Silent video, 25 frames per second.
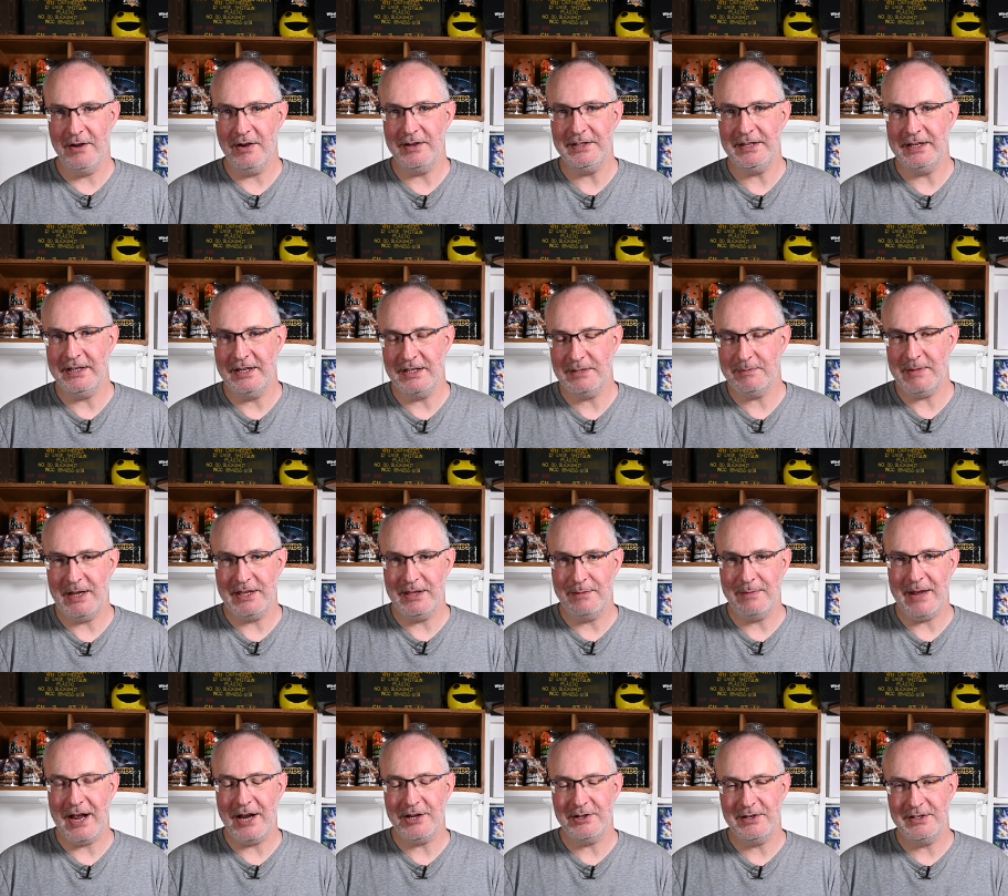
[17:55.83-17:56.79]
I didn't expect the
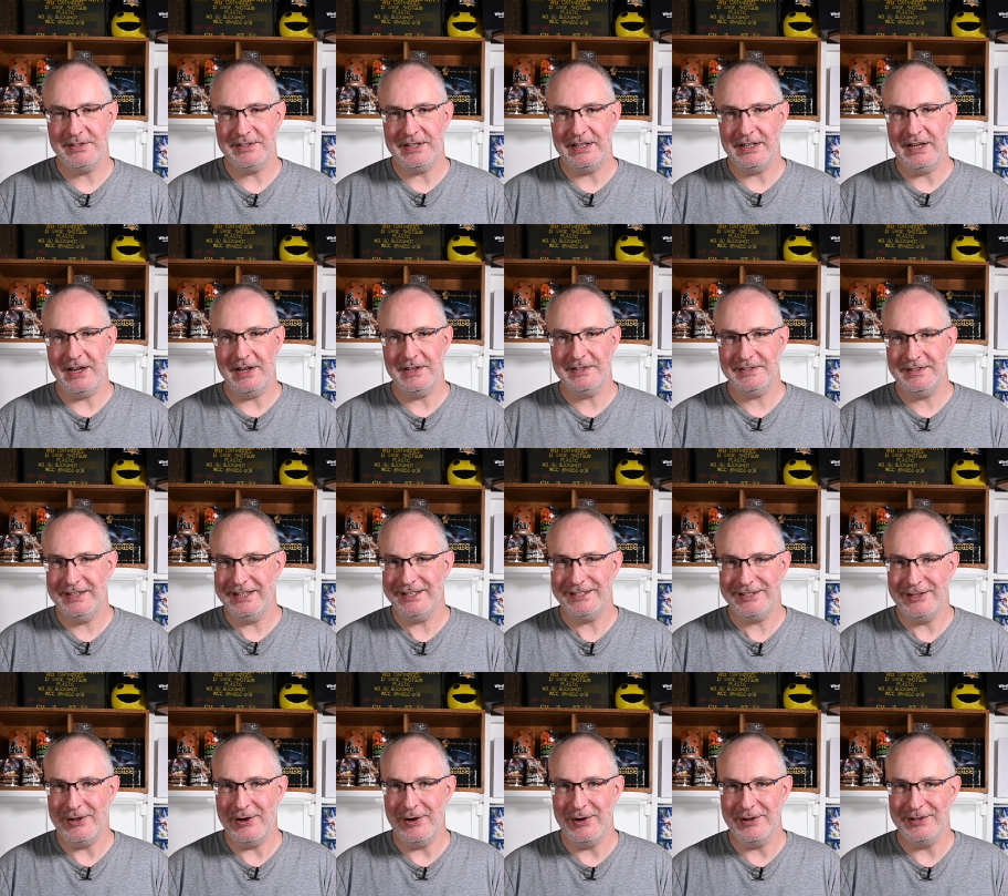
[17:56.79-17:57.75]
batteries to last this
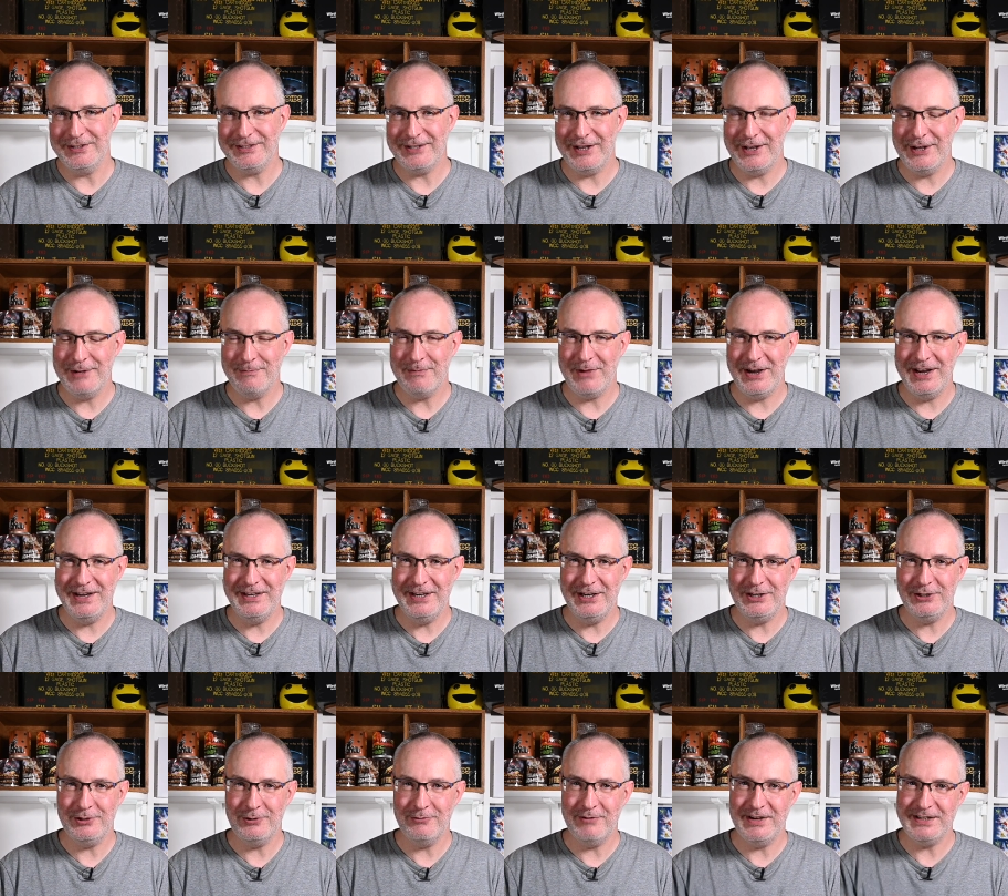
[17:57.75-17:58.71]
long, so my
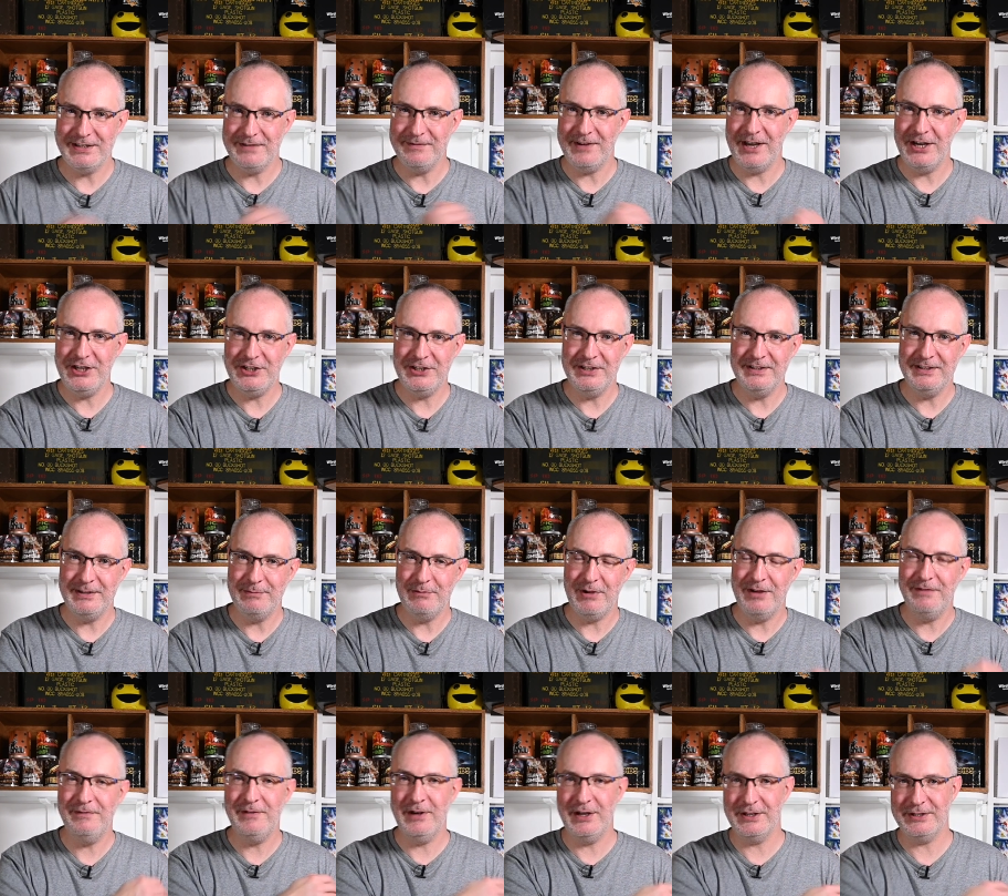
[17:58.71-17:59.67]
initial reservations in my
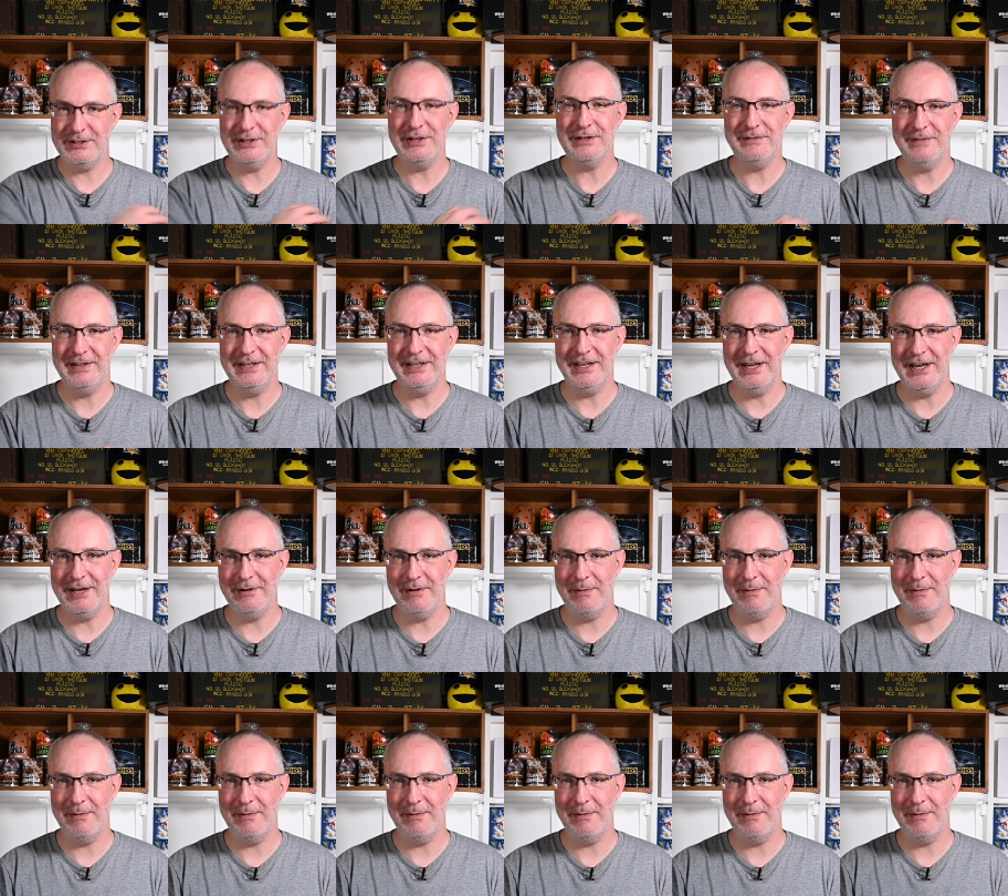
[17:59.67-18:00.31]
first look video